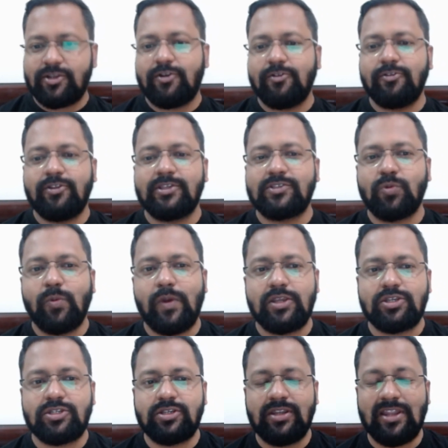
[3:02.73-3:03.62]
to this
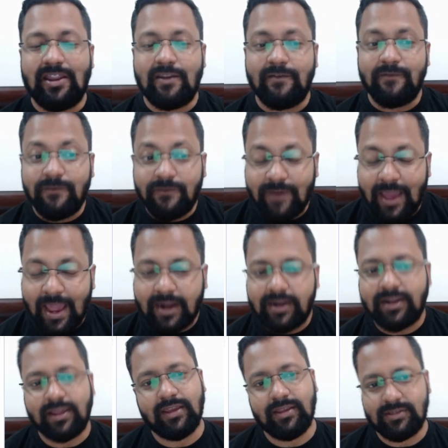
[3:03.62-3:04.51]
question in
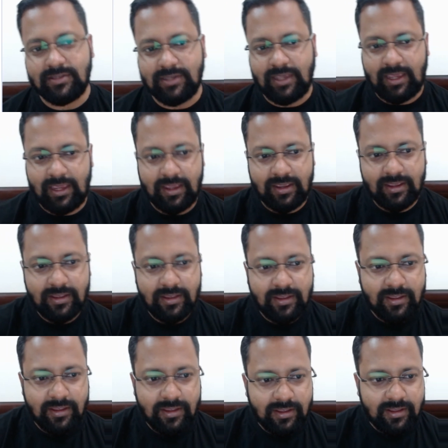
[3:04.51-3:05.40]
fact is A.
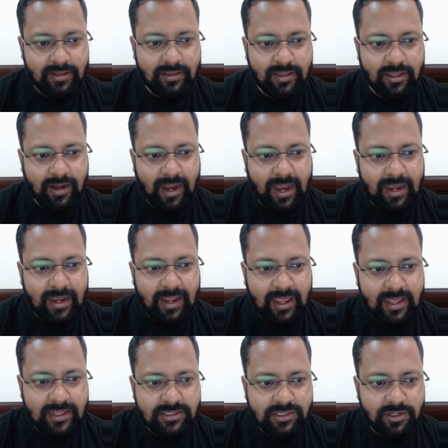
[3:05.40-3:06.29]
The right
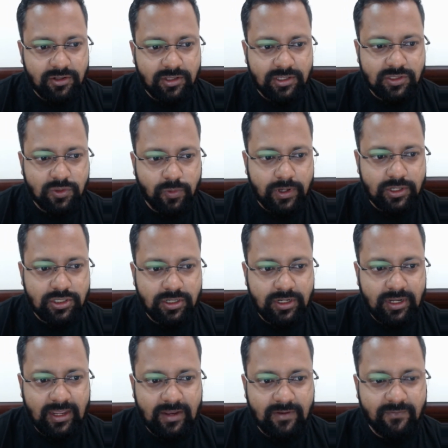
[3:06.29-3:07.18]
answer to this question
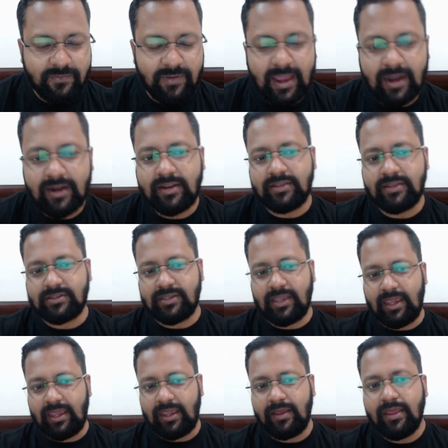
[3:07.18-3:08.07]
in fact is
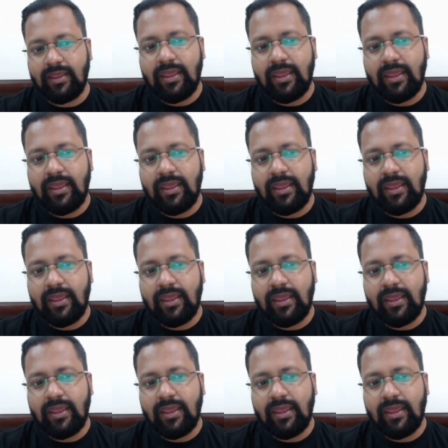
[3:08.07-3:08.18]
A.